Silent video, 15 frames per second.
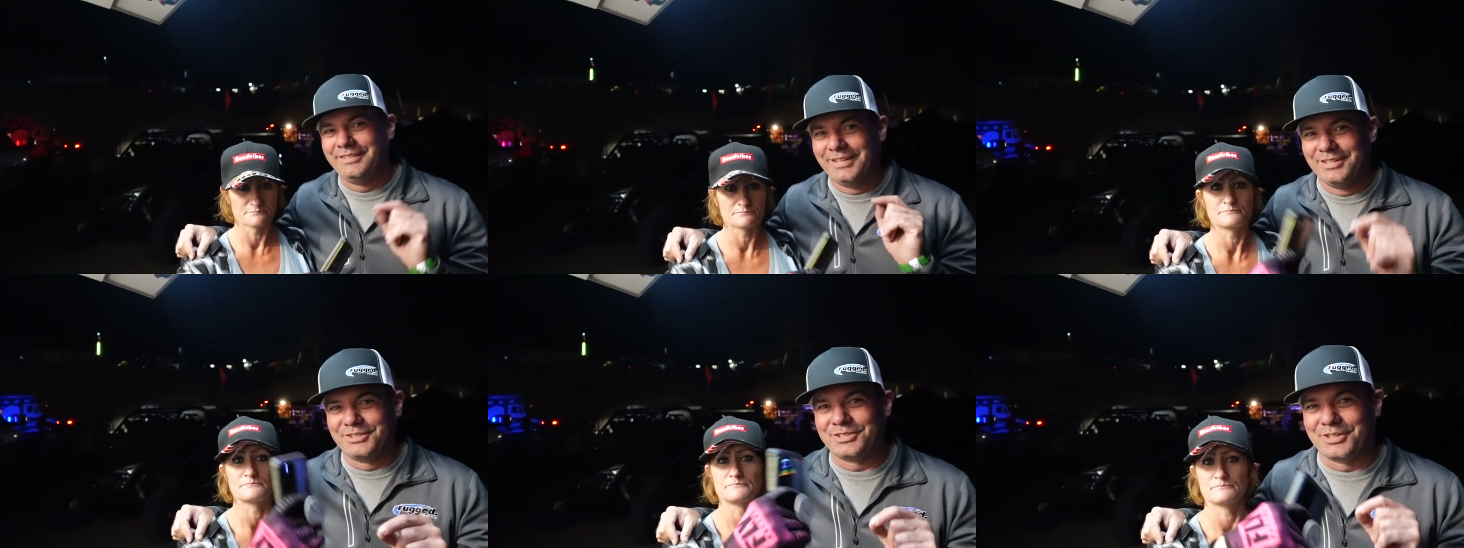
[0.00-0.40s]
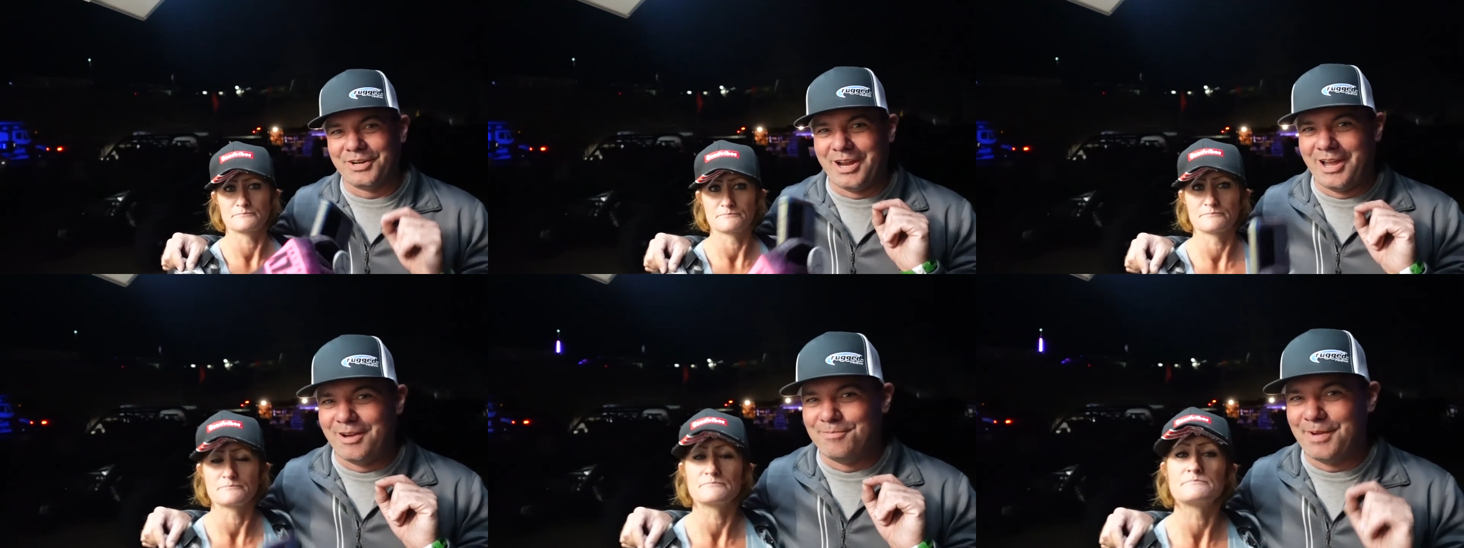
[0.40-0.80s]

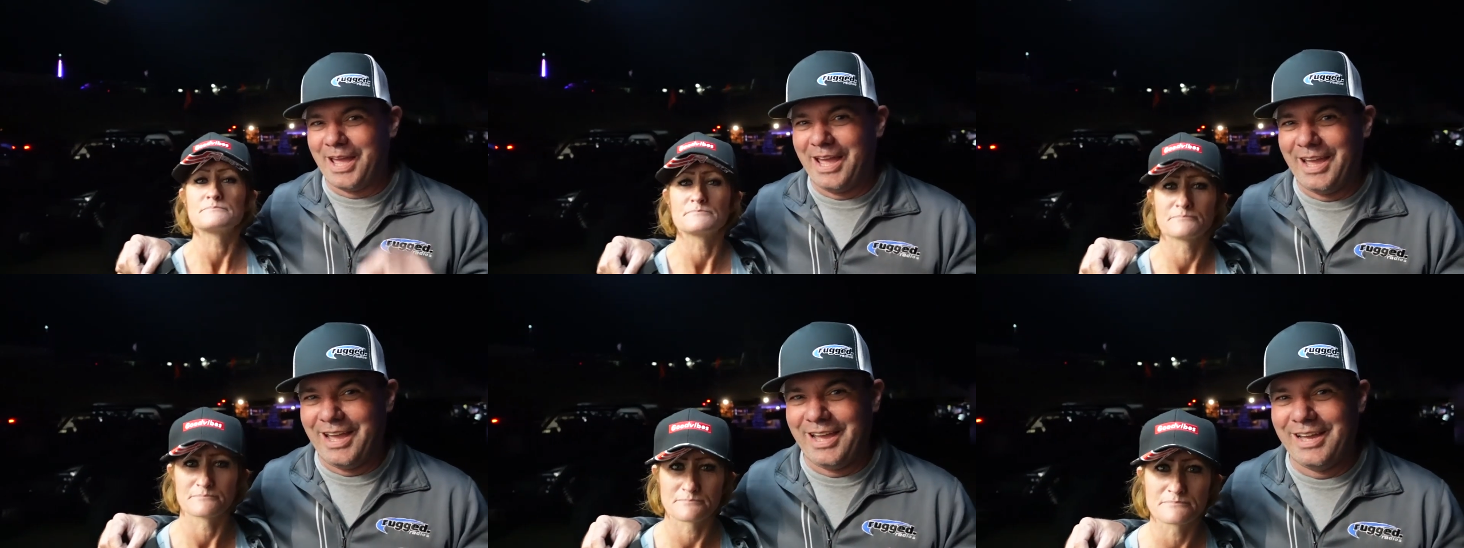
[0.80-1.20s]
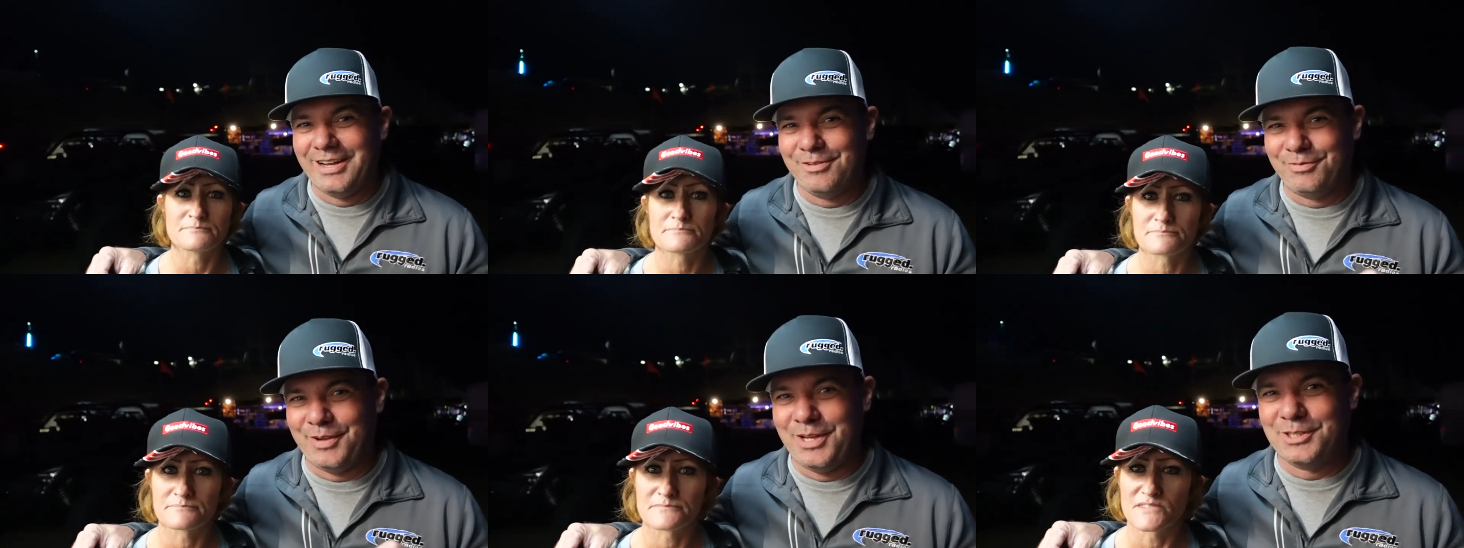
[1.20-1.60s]
Speaker 1: Instagram
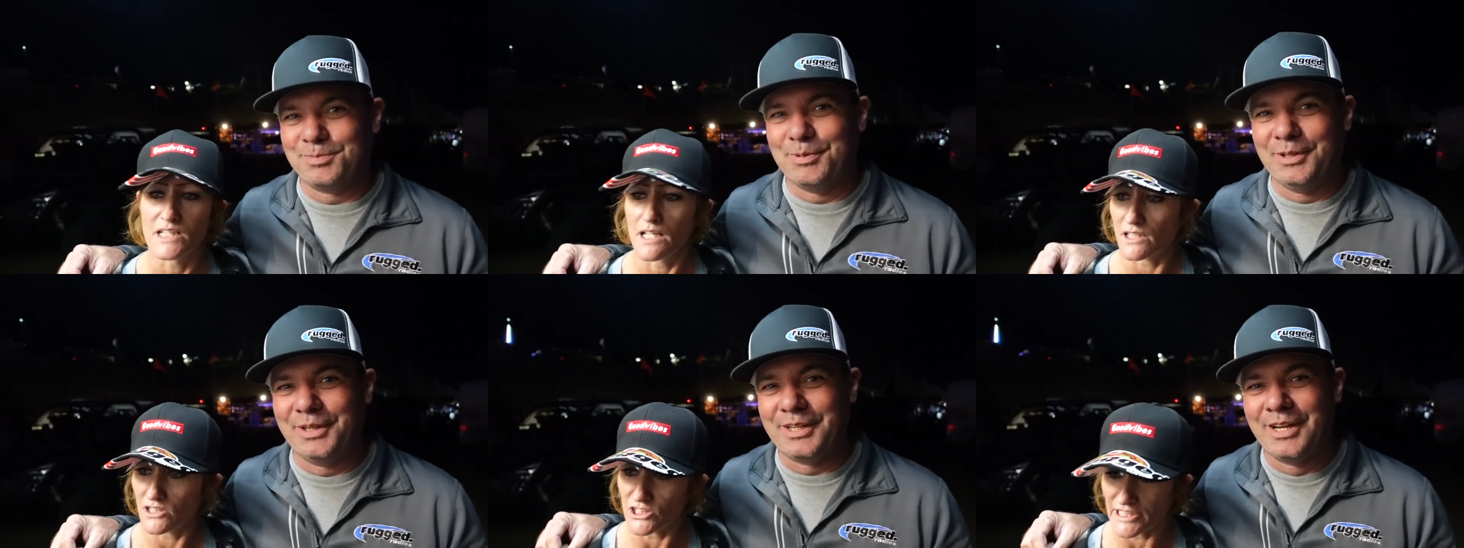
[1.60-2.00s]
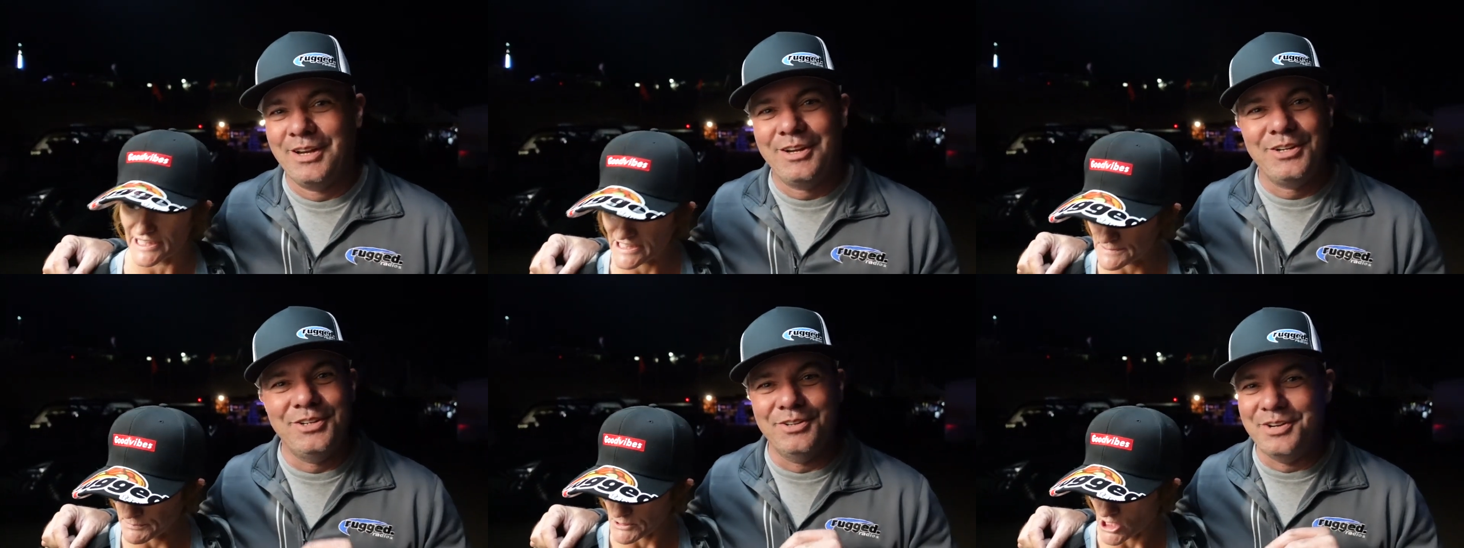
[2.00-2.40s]
and Facebook.
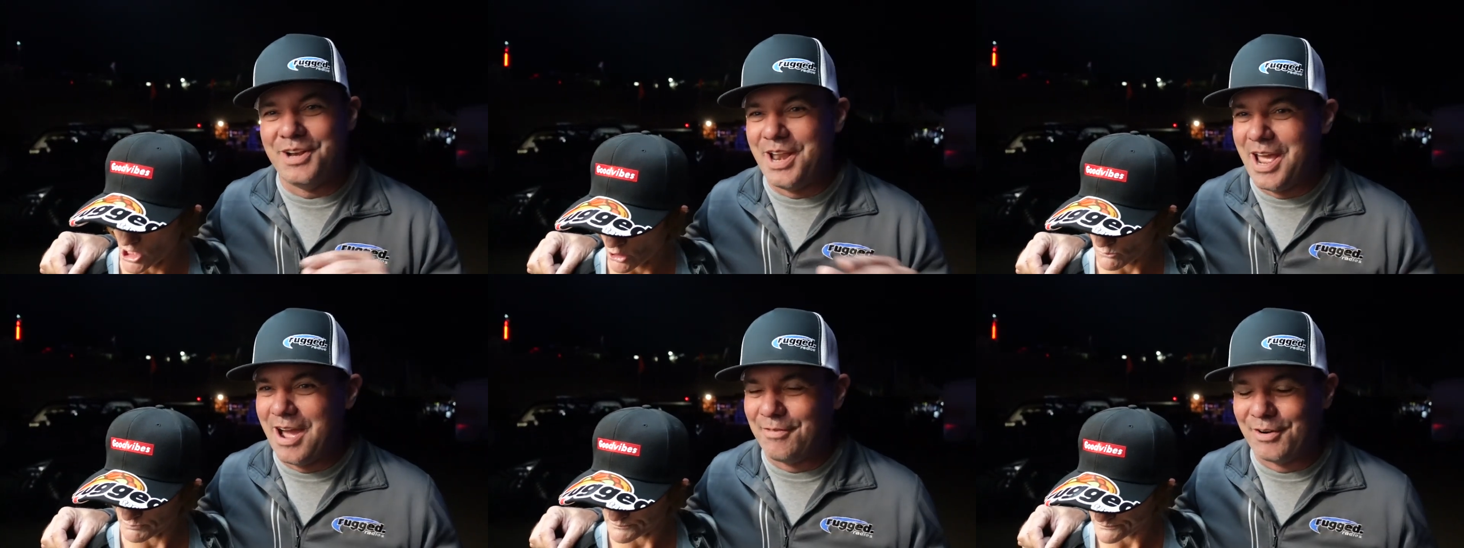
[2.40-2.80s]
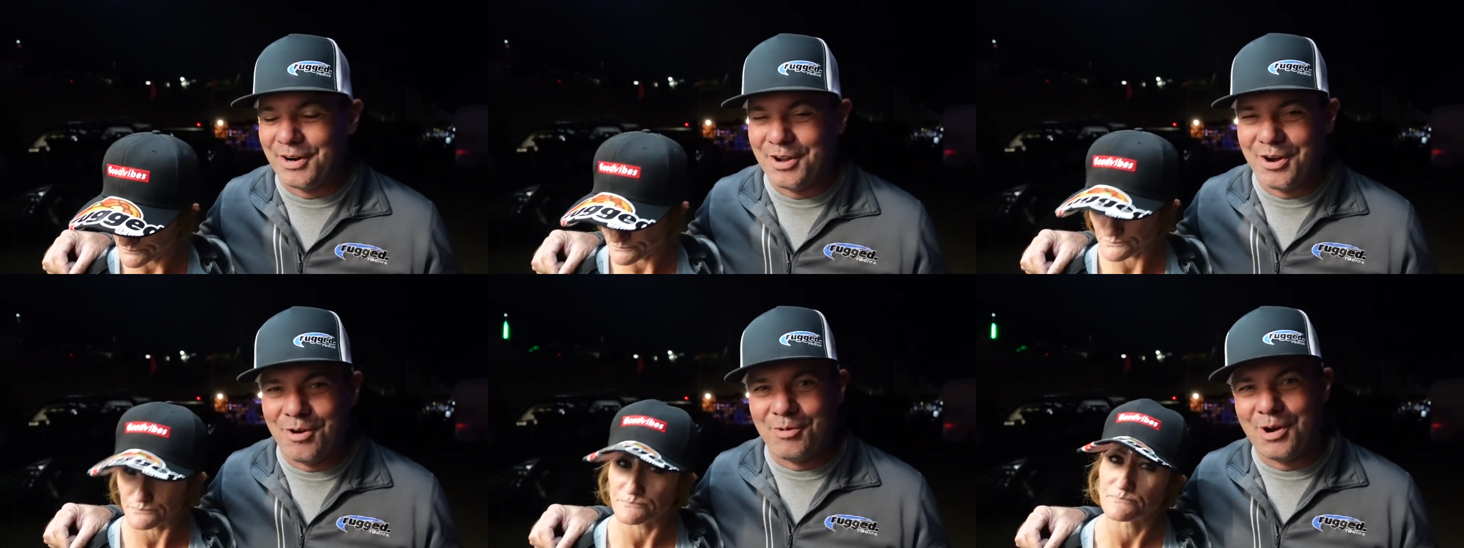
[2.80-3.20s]
Links you below. never
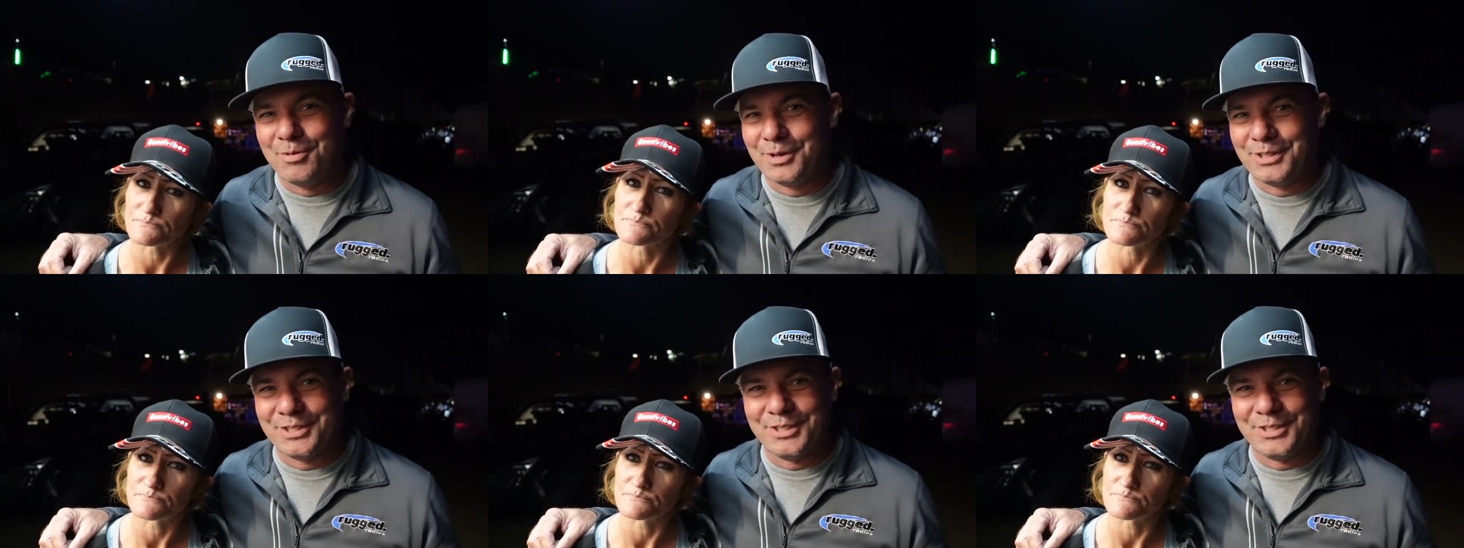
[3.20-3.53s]
know what we're